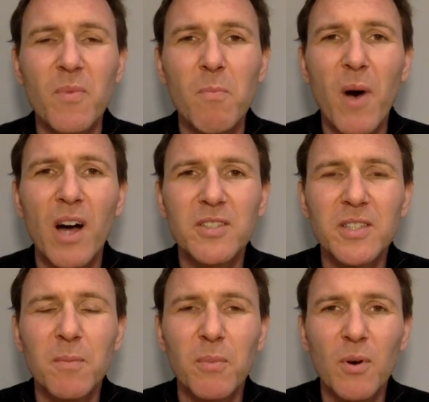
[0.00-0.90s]
Past
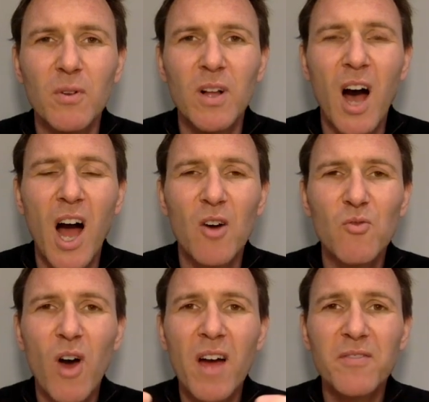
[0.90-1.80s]
simple. I
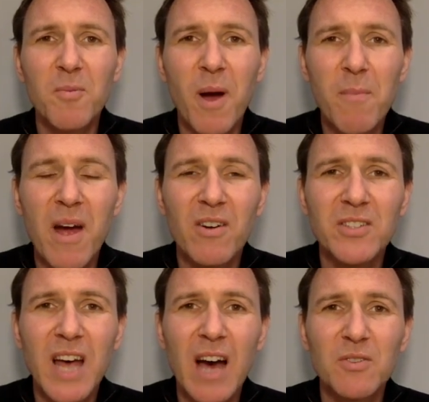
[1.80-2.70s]
arrived at my
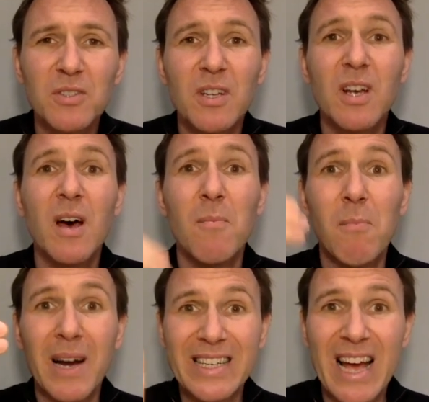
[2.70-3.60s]
parents' house,
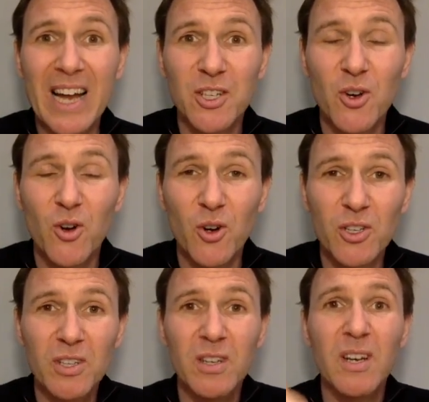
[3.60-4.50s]
my dad cooked.
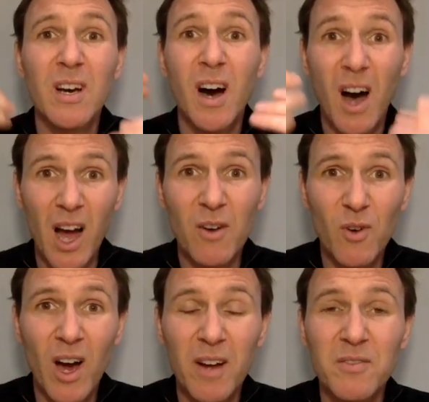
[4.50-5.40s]
I
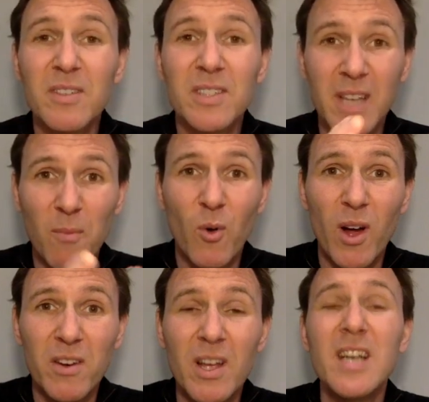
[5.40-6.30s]
arrived, step 1.
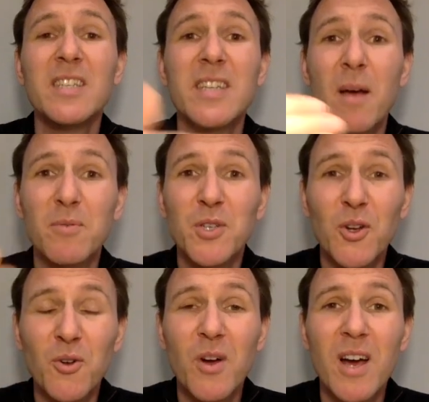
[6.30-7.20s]
Step
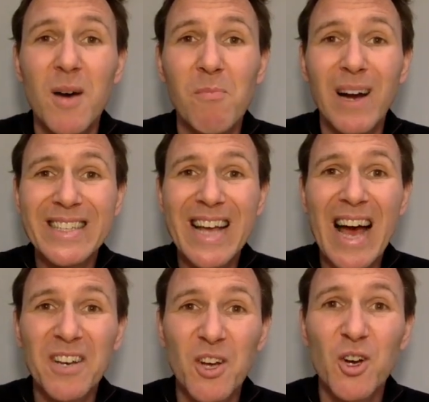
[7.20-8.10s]
2, my
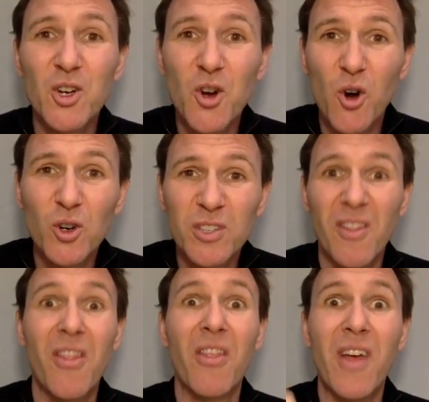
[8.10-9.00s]
dad cooked.
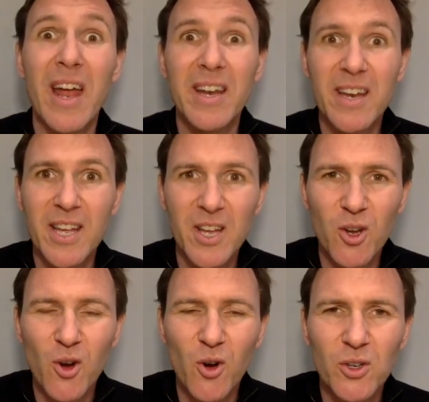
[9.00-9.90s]
Then he
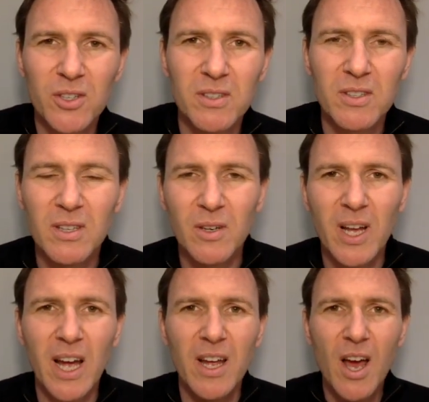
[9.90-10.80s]
cooked. Okay.